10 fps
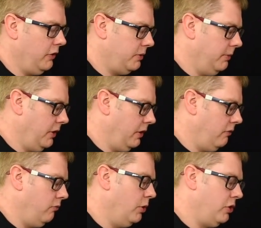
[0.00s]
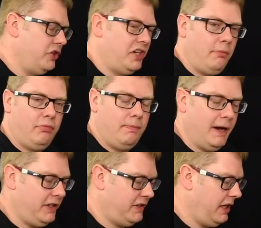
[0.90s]
You've got some other more contemporary
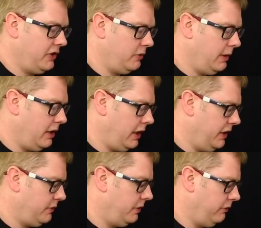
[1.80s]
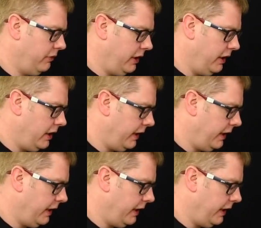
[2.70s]
bass sounds as well, like this one I really